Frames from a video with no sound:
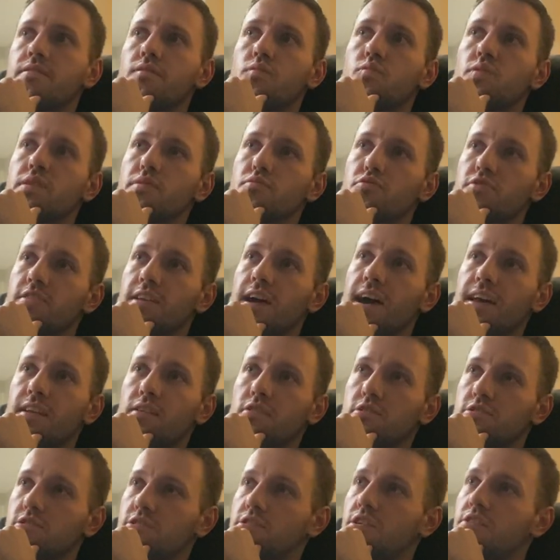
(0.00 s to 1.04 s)
we were not
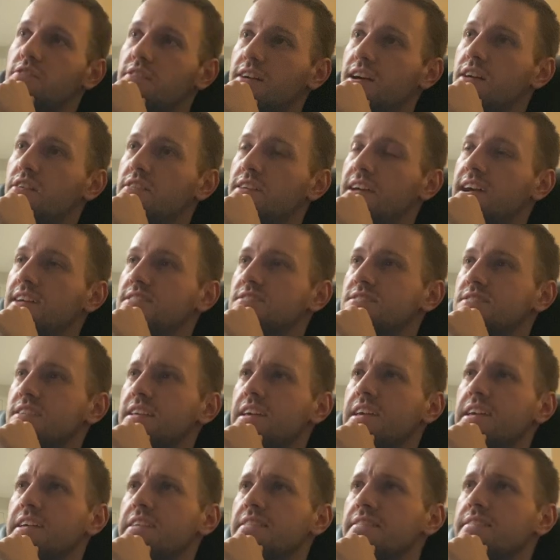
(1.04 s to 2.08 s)
honor calling our nets, and
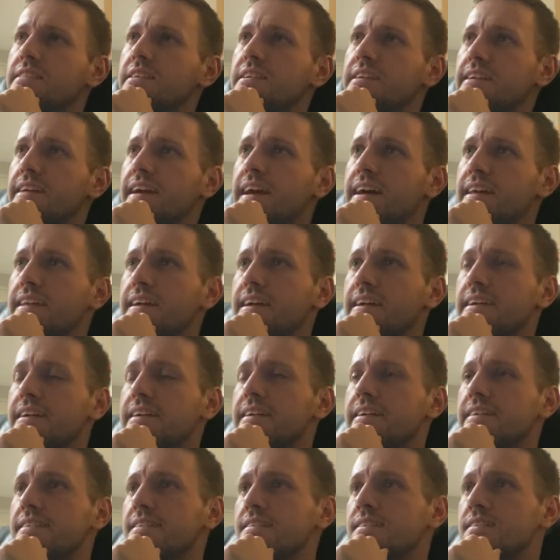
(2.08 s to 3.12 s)
he did it at
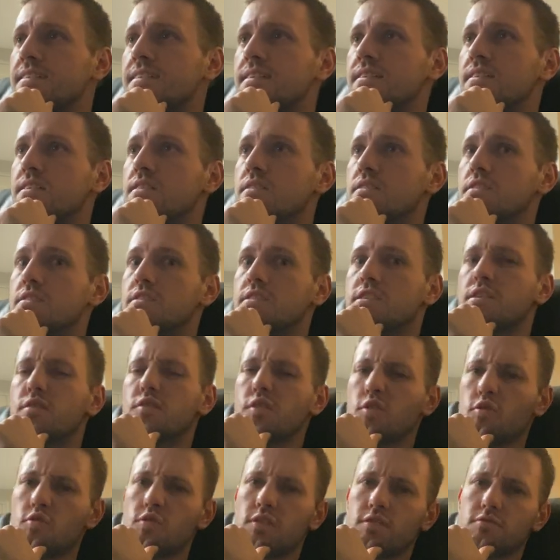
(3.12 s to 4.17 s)
a
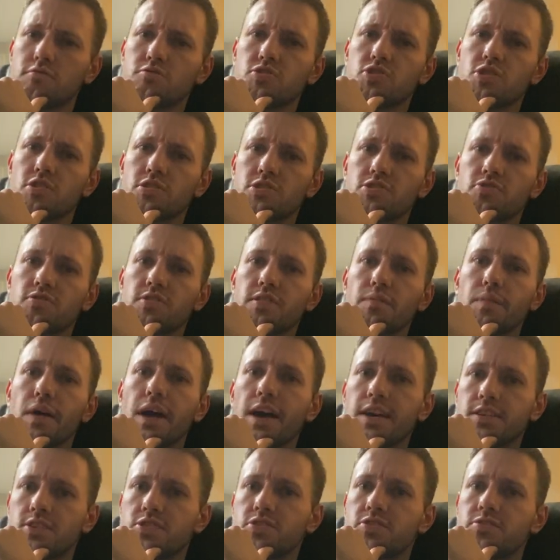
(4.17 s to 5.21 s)
critical juncture in the
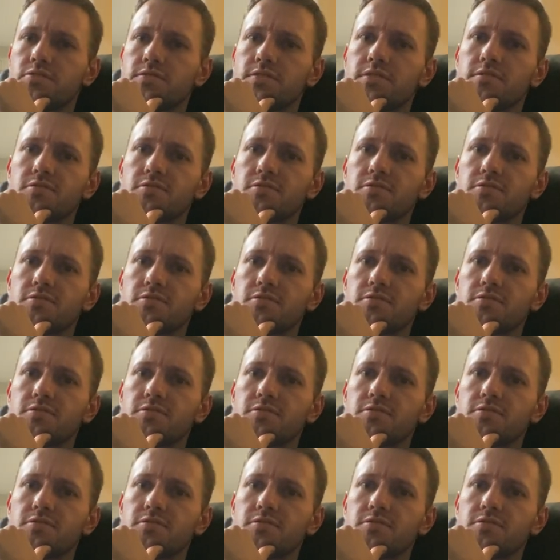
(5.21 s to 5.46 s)
match.